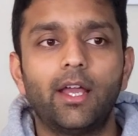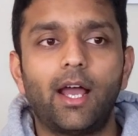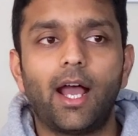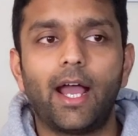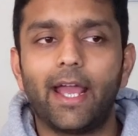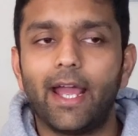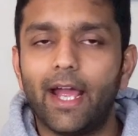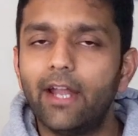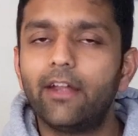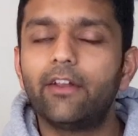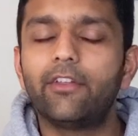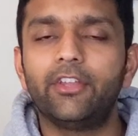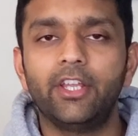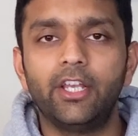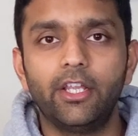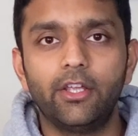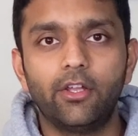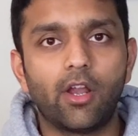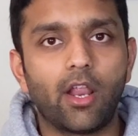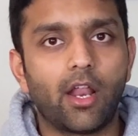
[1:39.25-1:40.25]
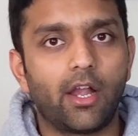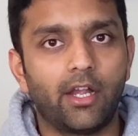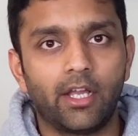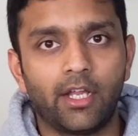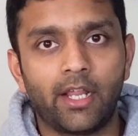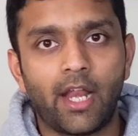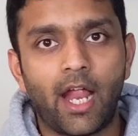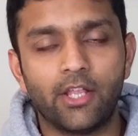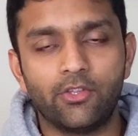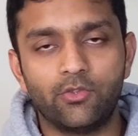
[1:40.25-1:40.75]
I had really good
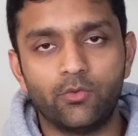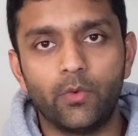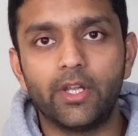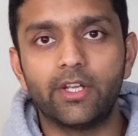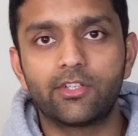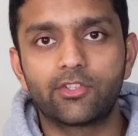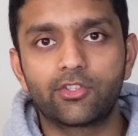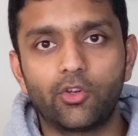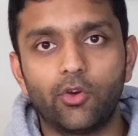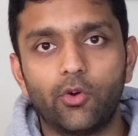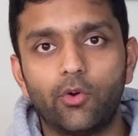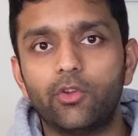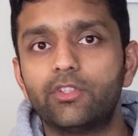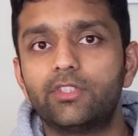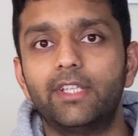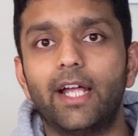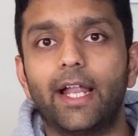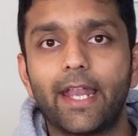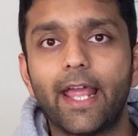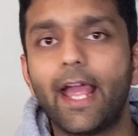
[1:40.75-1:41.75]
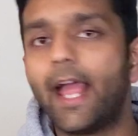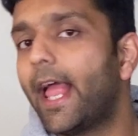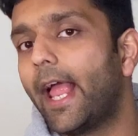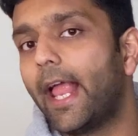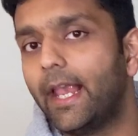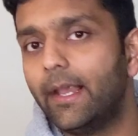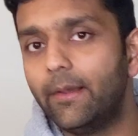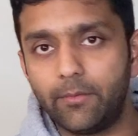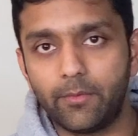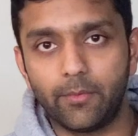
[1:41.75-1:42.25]
undergraduate scores that
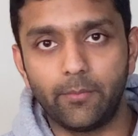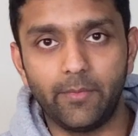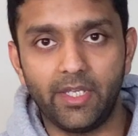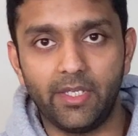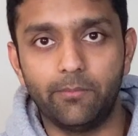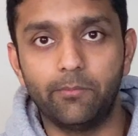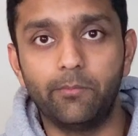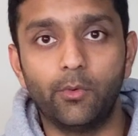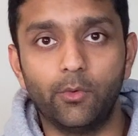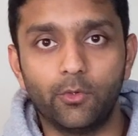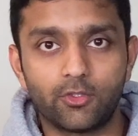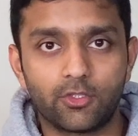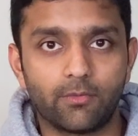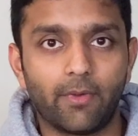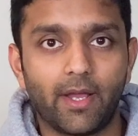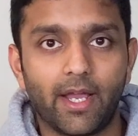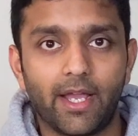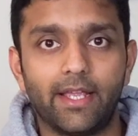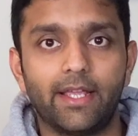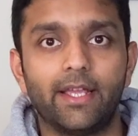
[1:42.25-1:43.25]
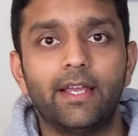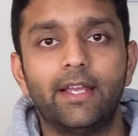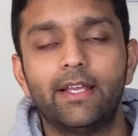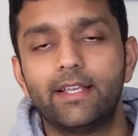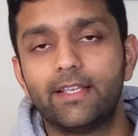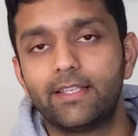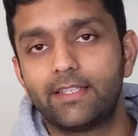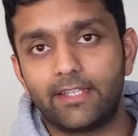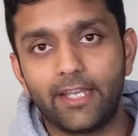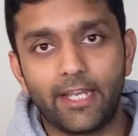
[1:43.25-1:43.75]
helped me boost my
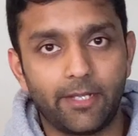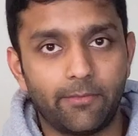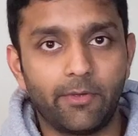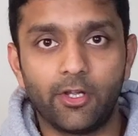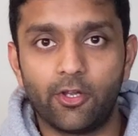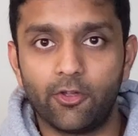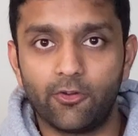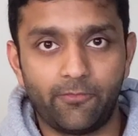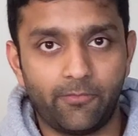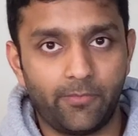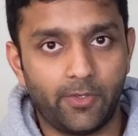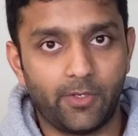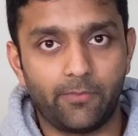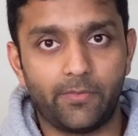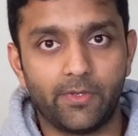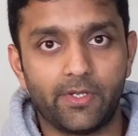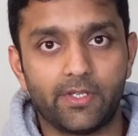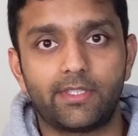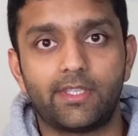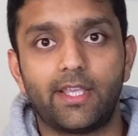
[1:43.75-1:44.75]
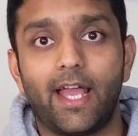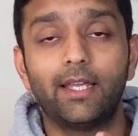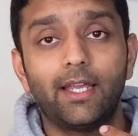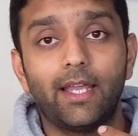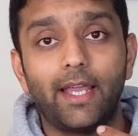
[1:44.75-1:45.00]
statement of purpose.